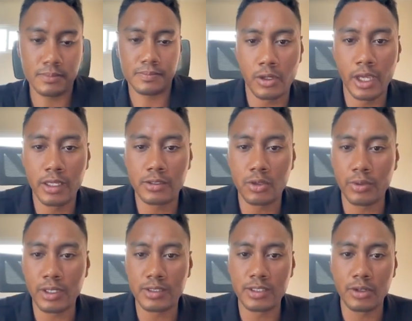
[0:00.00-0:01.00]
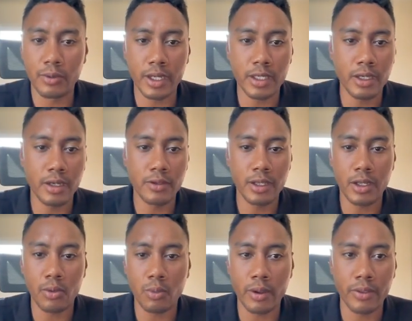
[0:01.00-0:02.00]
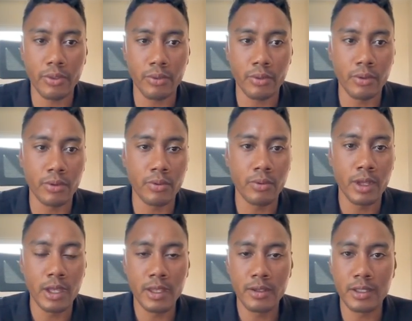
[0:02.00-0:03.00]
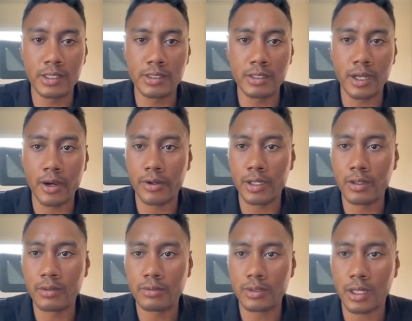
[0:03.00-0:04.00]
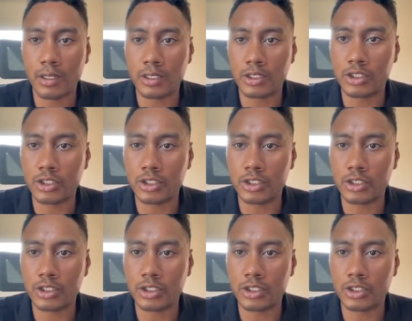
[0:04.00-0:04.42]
Okay, so we can see right here that it went through this scenario. Now let's